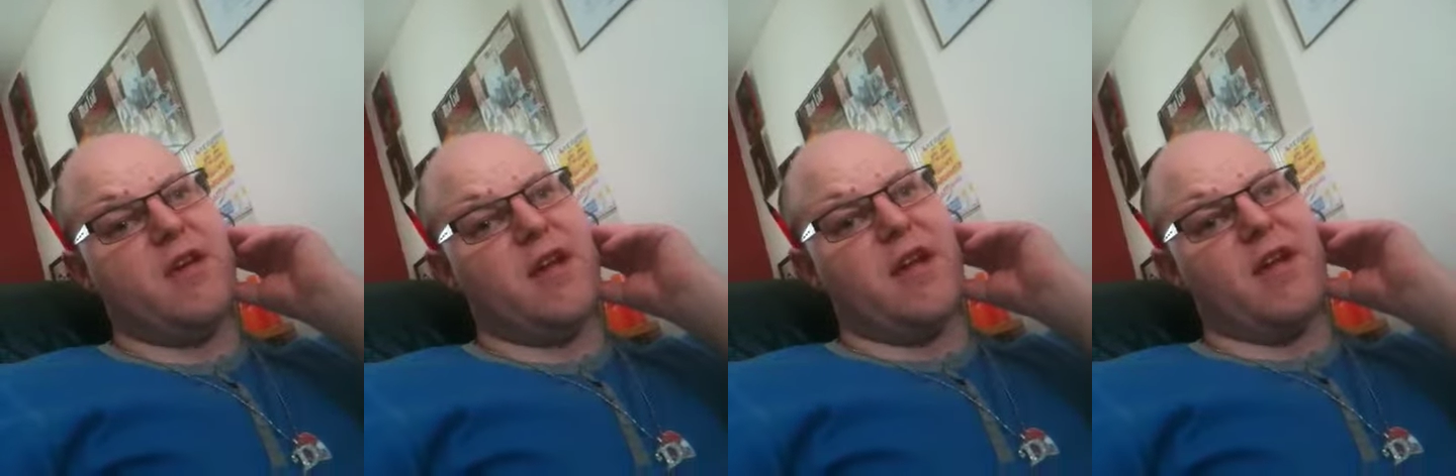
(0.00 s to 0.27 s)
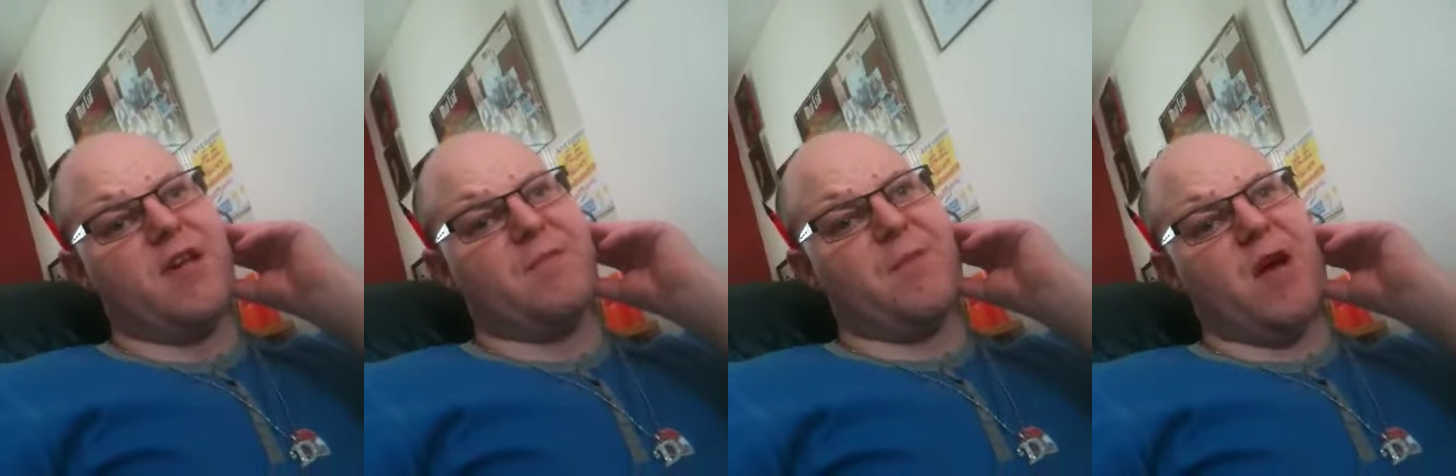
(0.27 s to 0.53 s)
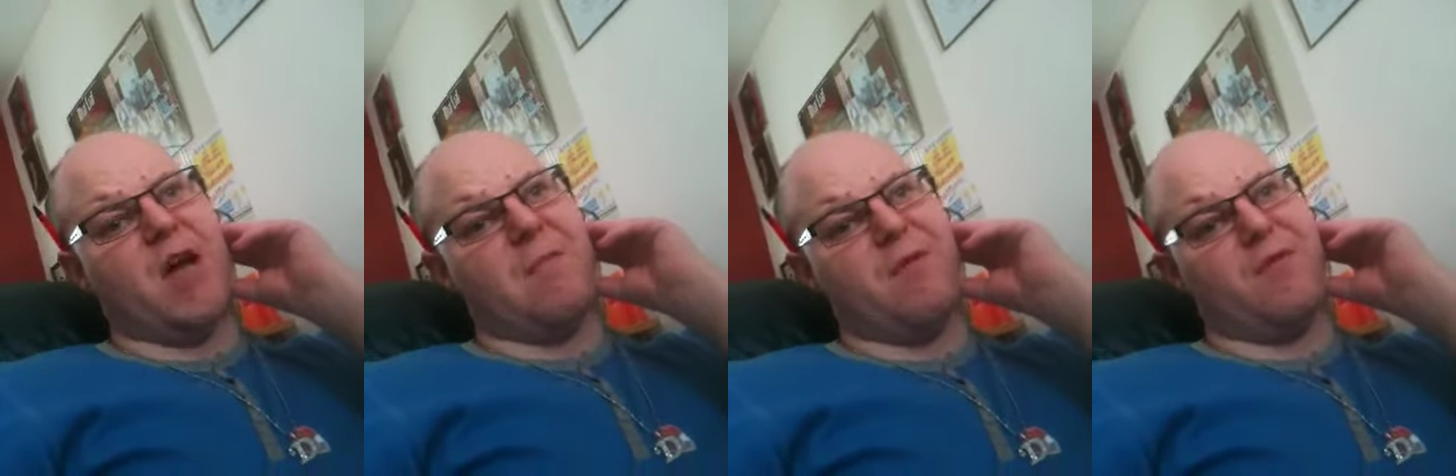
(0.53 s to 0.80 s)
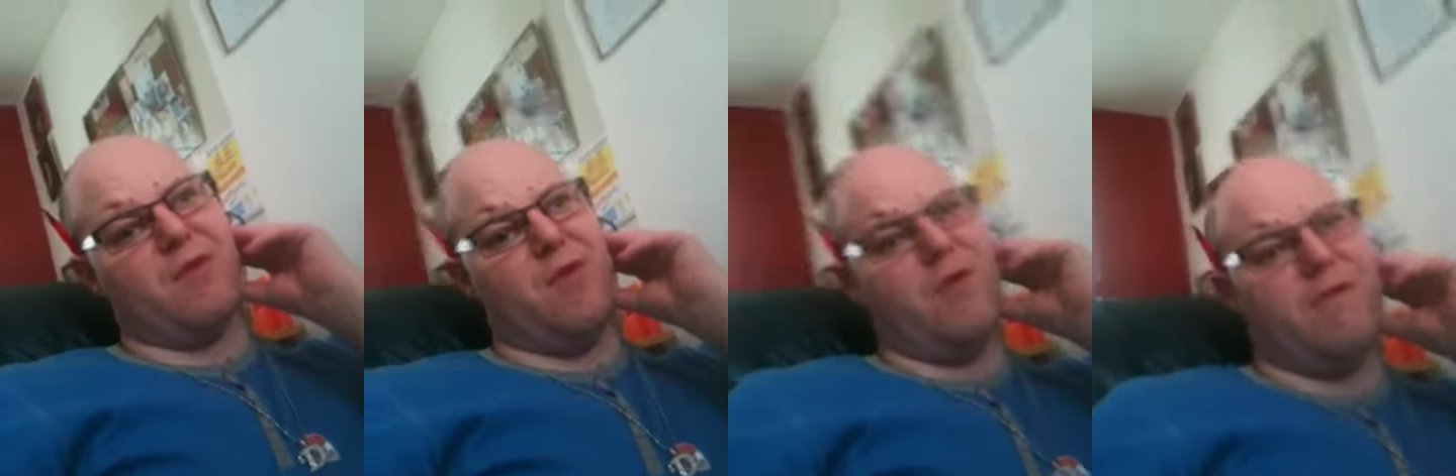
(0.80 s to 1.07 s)
and this poem
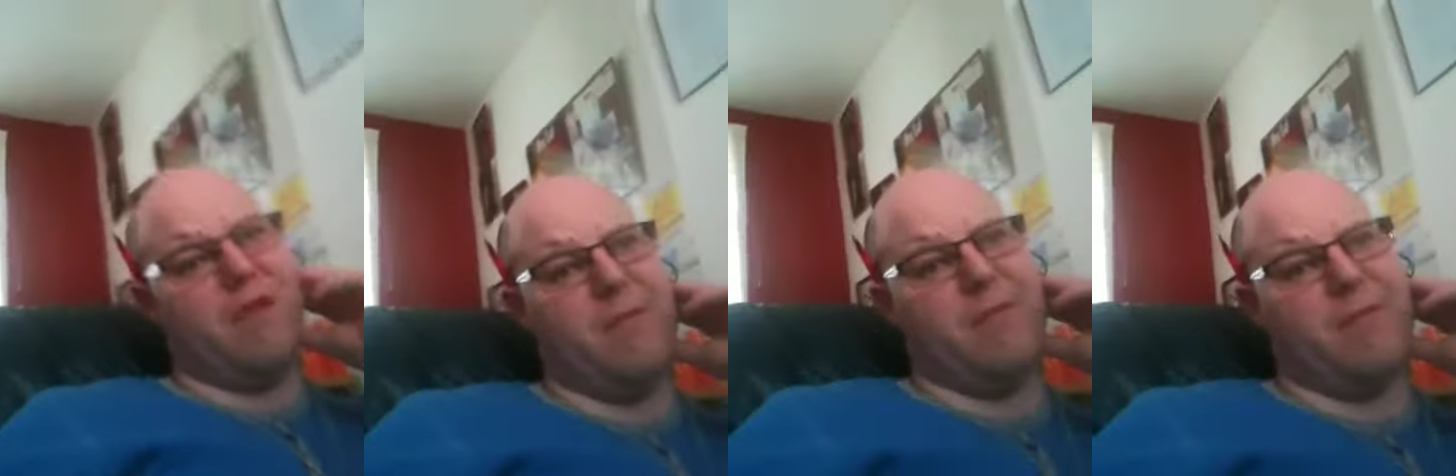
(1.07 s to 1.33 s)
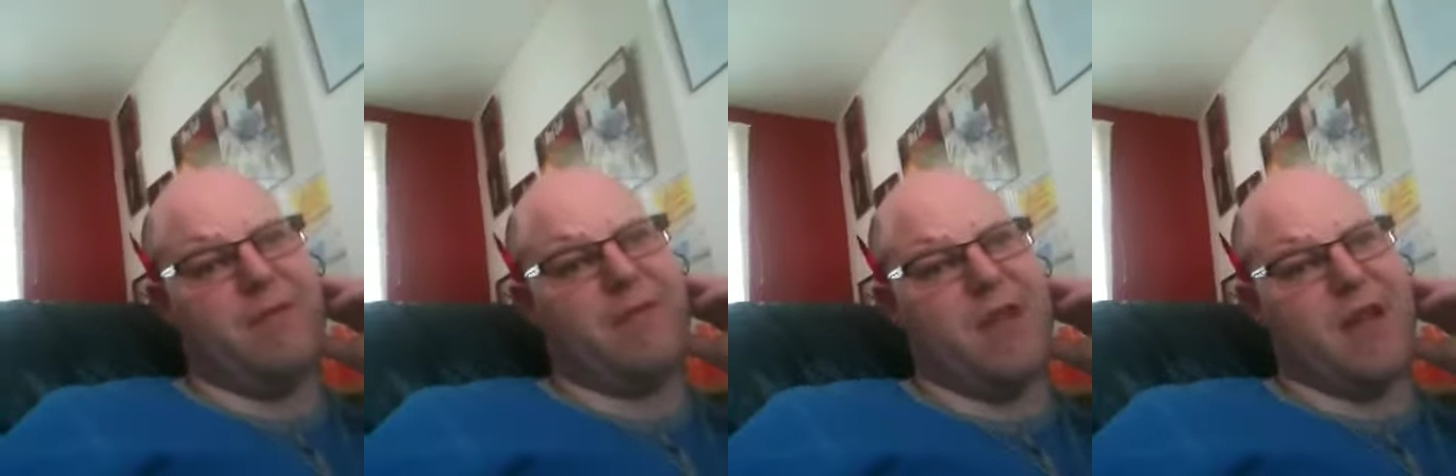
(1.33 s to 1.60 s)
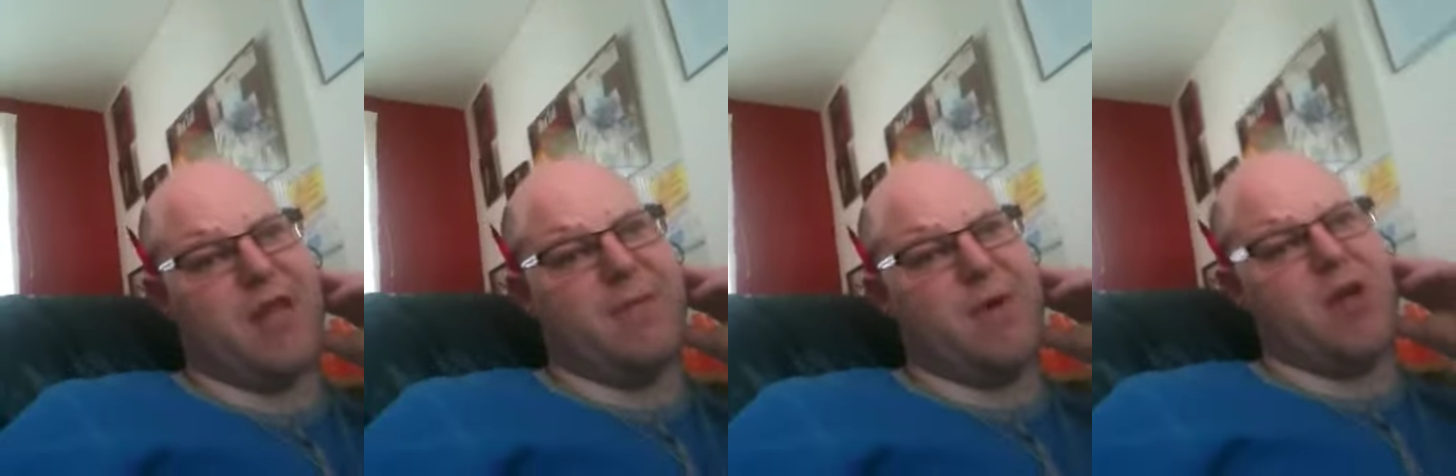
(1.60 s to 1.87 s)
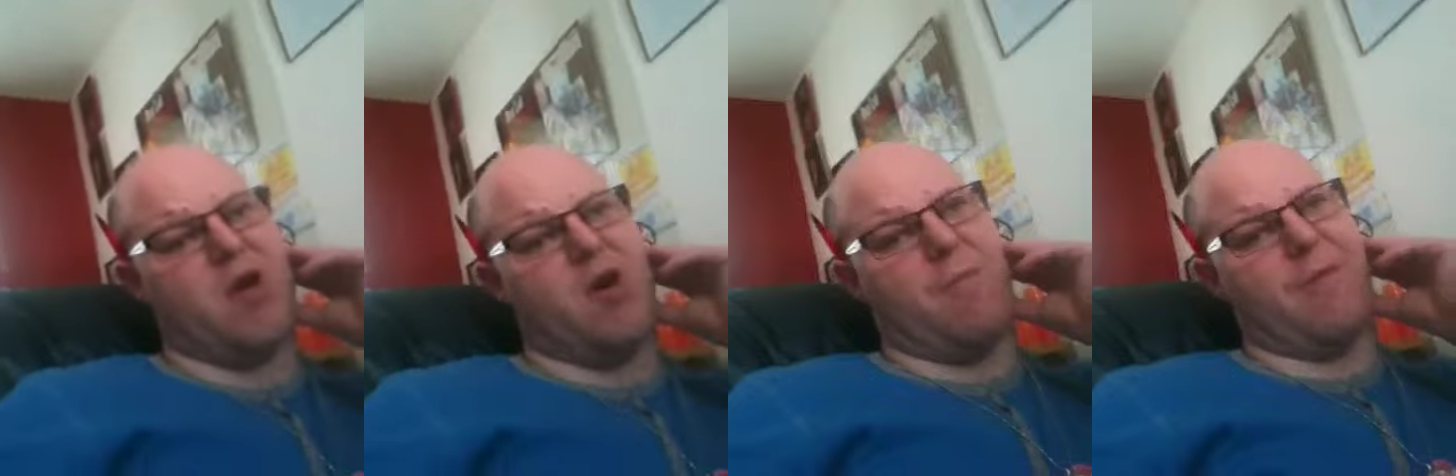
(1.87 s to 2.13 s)
is all of them protected
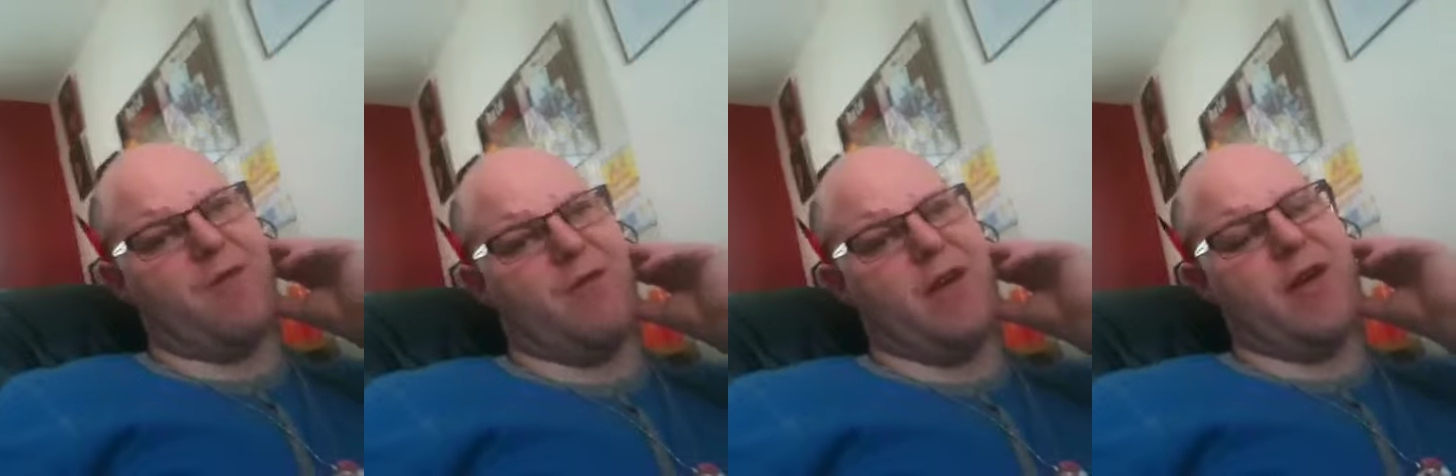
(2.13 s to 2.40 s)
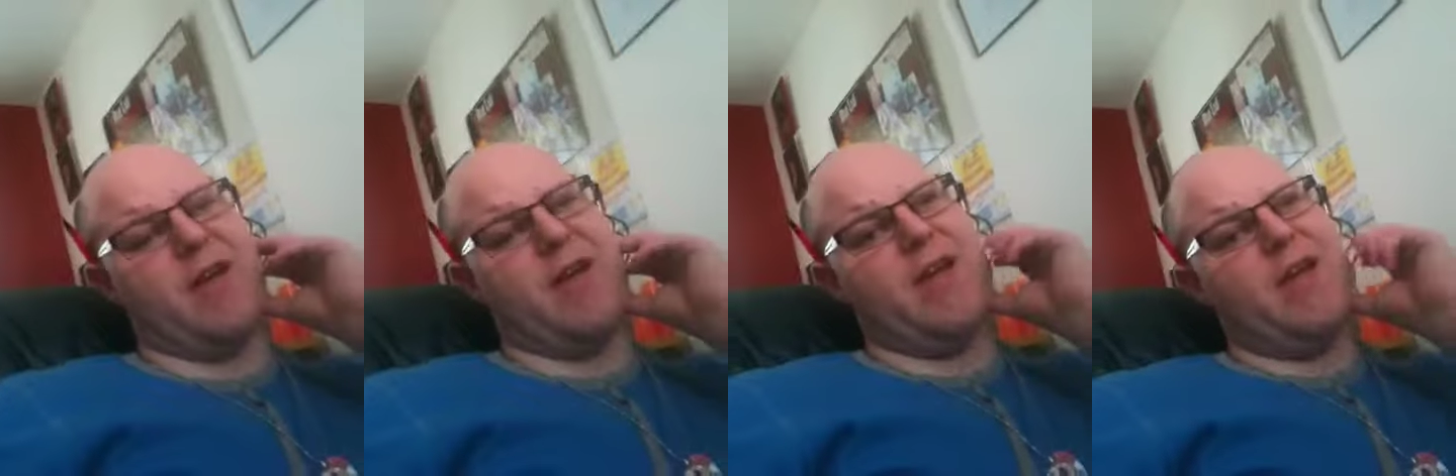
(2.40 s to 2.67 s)
by copyright.